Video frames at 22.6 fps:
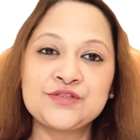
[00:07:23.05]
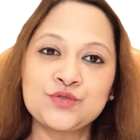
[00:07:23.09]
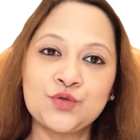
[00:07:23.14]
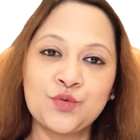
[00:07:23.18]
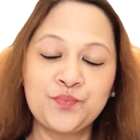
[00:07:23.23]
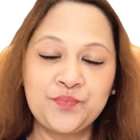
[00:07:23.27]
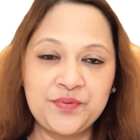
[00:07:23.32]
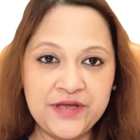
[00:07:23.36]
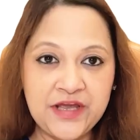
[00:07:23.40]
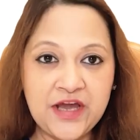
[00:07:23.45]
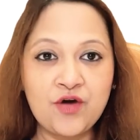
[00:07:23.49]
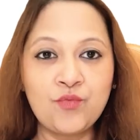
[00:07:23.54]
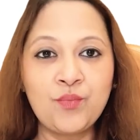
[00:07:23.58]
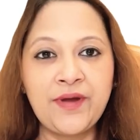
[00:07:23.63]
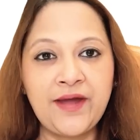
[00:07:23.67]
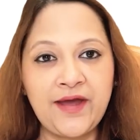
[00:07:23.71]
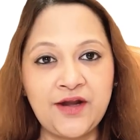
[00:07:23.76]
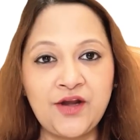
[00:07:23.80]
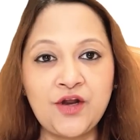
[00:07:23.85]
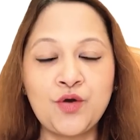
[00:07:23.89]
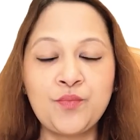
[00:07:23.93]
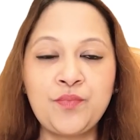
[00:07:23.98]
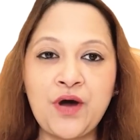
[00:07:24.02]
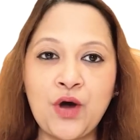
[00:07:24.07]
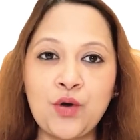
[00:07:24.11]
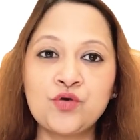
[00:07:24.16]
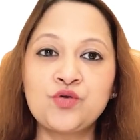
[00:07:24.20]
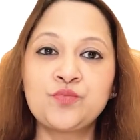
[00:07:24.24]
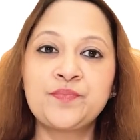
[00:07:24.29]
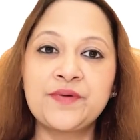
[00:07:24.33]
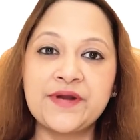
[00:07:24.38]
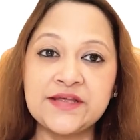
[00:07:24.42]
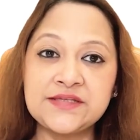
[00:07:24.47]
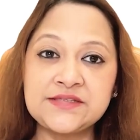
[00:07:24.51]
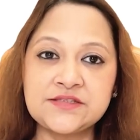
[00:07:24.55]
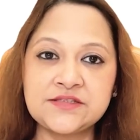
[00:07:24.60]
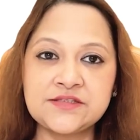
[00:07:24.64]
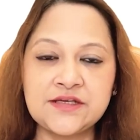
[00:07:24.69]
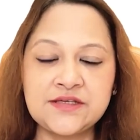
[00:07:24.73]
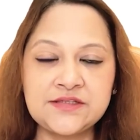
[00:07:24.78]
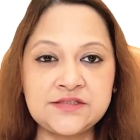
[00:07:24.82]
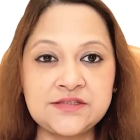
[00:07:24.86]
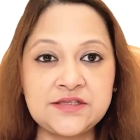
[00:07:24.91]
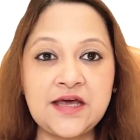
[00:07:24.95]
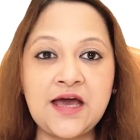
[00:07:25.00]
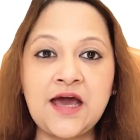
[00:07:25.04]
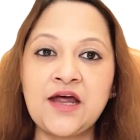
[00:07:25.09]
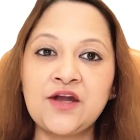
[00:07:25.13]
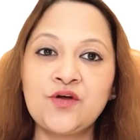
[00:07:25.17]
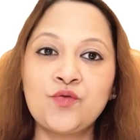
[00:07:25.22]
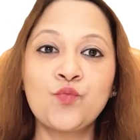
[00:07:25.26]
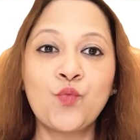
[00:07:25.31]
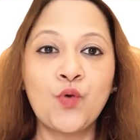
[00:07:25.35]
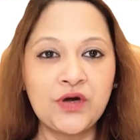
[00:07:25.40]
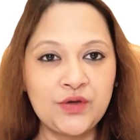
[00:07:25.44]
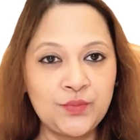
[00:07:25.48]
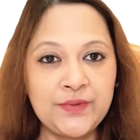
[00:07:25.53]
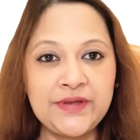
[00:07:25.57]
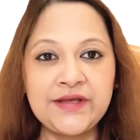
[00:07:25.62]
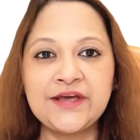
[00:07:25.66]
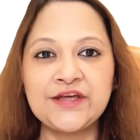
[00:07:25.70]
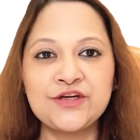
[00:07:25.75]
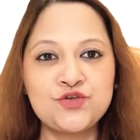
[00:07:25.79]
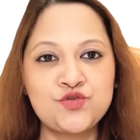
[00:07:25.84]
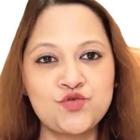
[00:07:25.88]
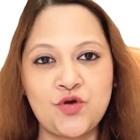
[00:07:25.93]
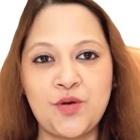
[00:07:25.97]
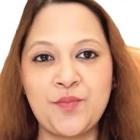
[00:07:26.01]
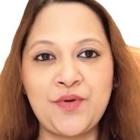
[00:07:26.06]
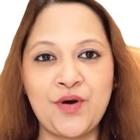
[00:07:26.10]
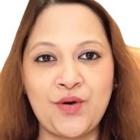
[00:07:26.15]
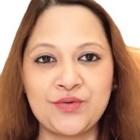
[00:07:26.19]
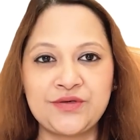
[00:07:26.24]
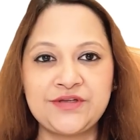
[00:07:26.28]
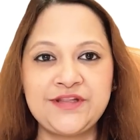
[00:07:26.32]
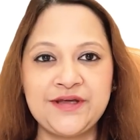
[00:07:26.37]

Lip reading: So be aware about breast cysts and what we can do about